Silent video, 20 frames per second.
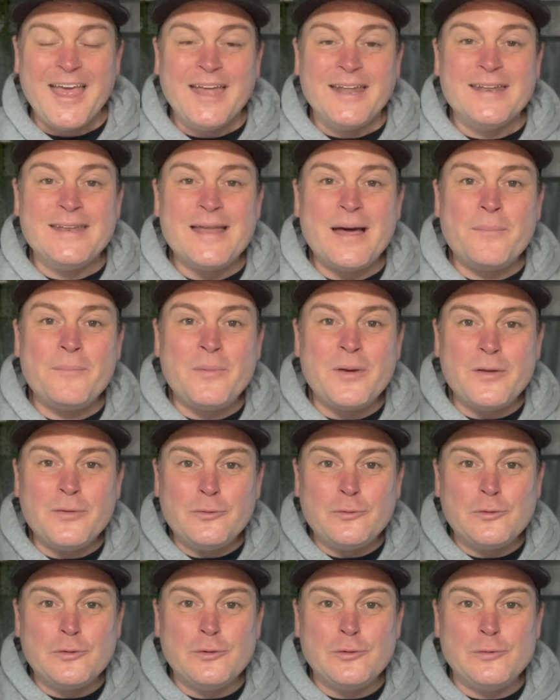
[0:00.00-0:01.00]
Number
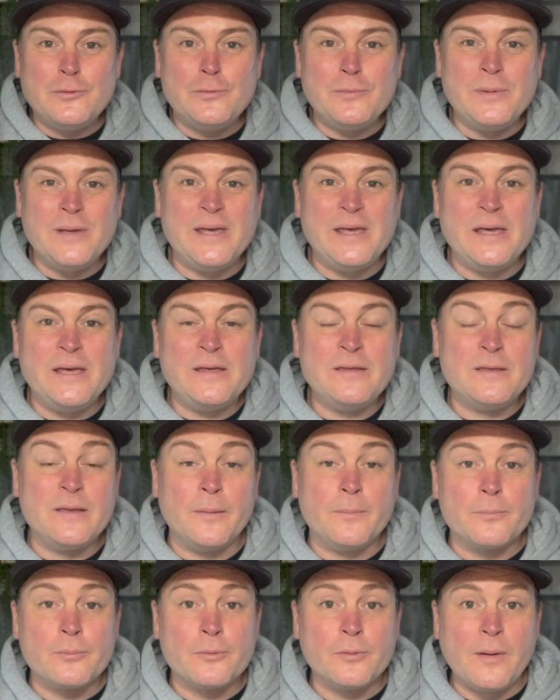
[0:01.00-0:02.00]
two is
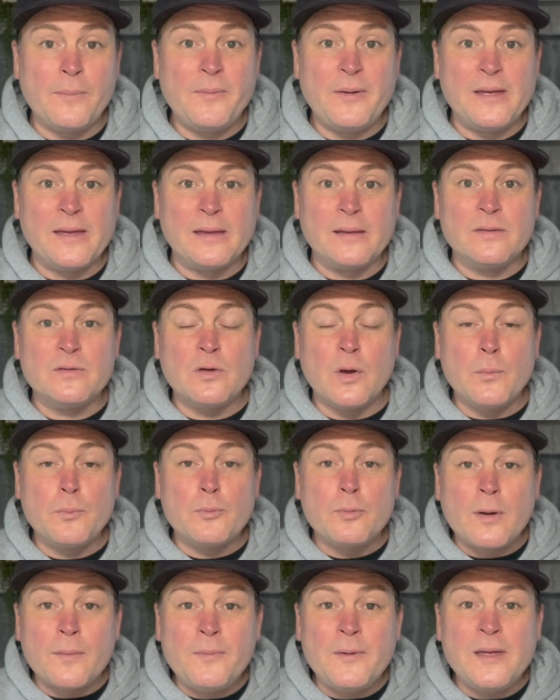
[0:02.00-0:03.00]
prepping. So
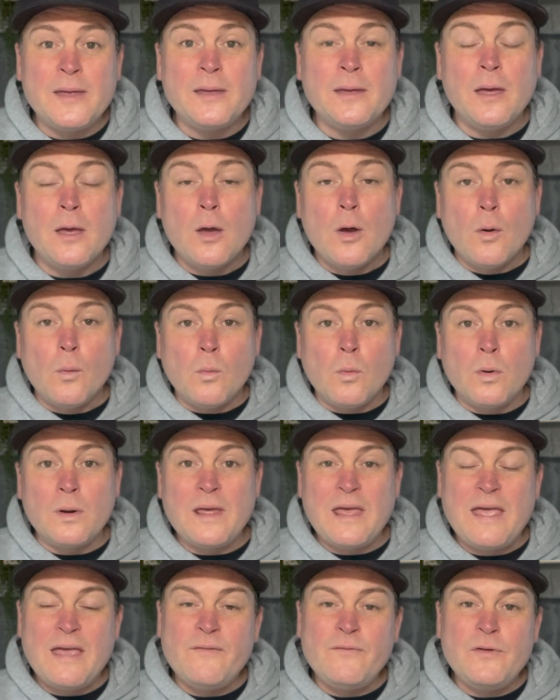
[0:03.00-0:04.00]
prepping
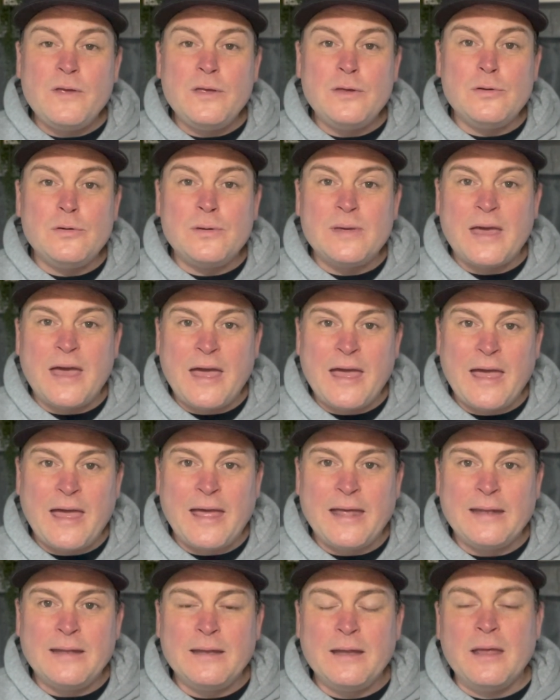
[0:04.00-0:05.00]
whatever you
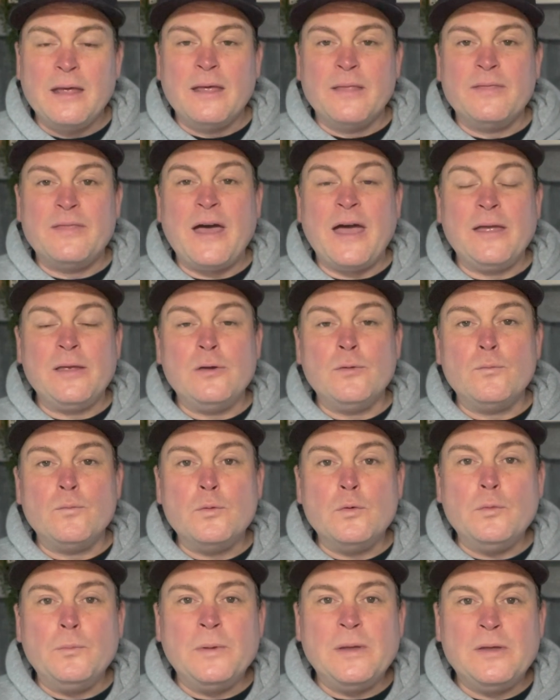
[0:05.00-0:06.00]
can that you
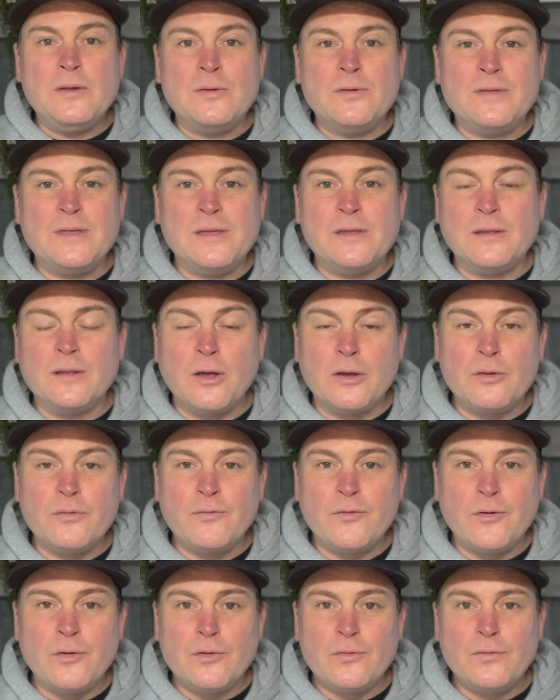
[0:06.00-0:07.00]
will be using in those
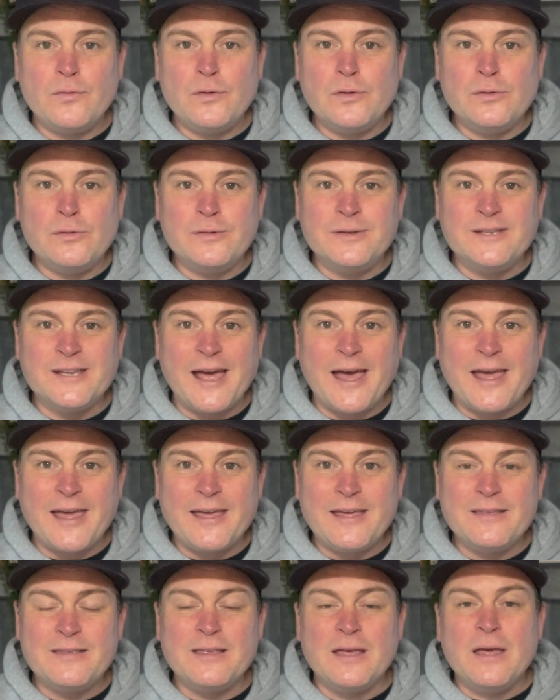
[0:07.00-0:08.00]
first few
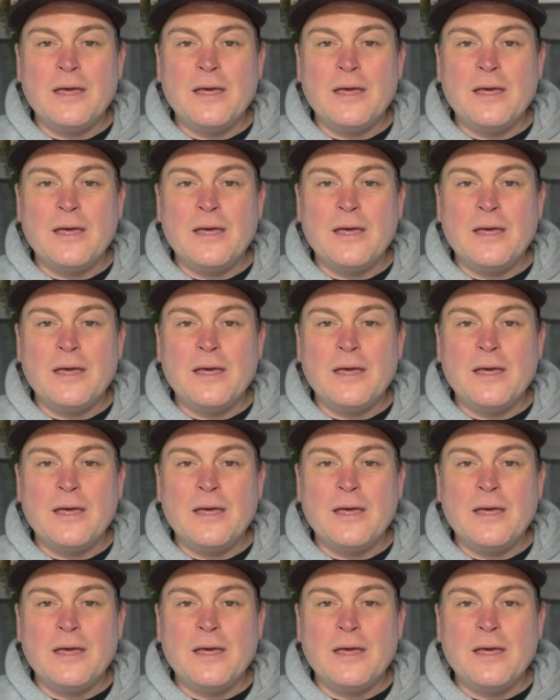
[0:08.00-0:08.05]
days,